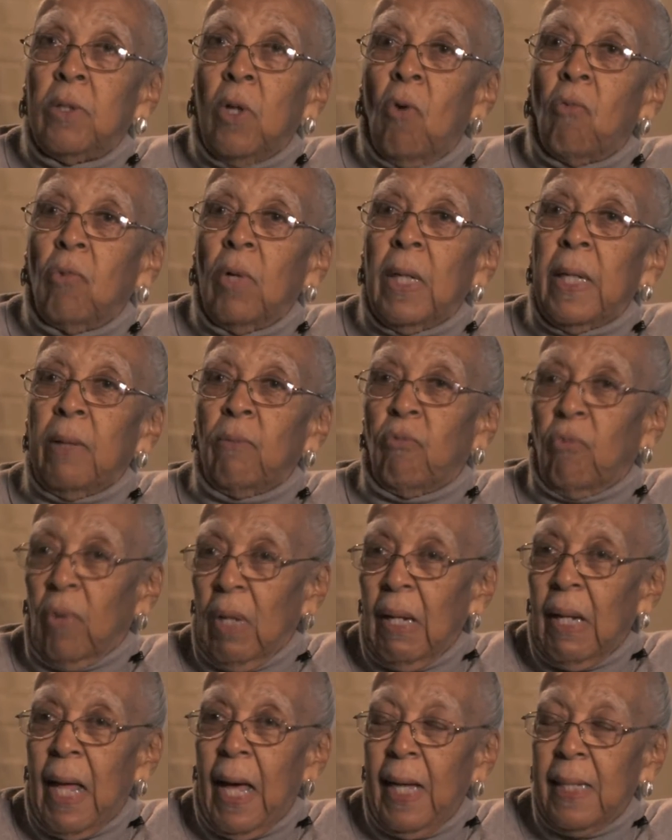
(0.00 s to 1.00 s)
don't really
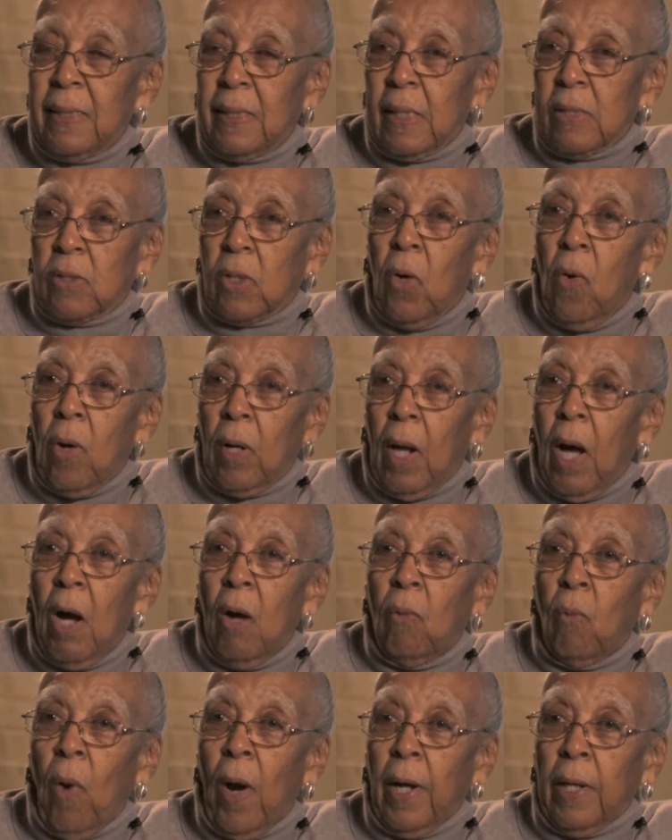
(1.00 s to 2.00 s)
realize that's going
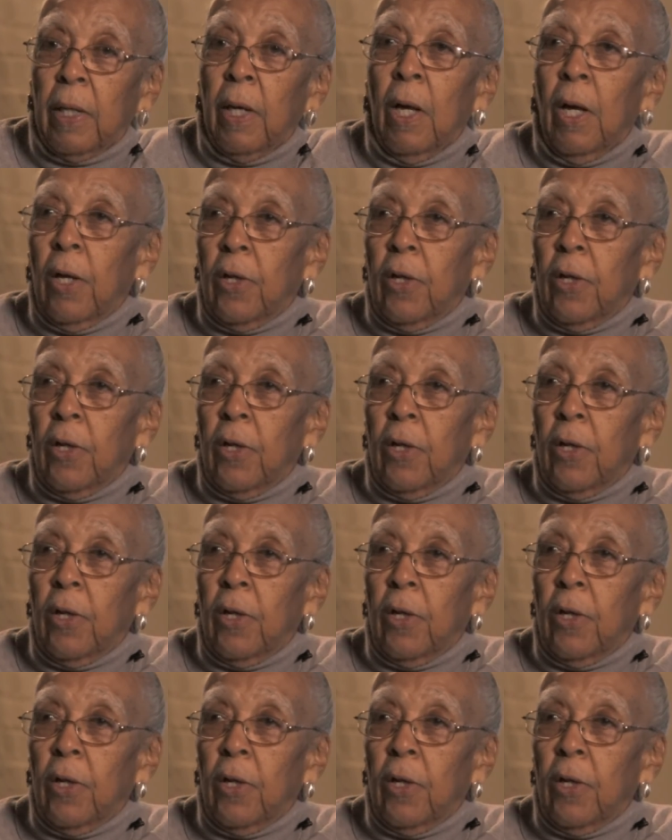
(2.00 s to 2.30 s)
on while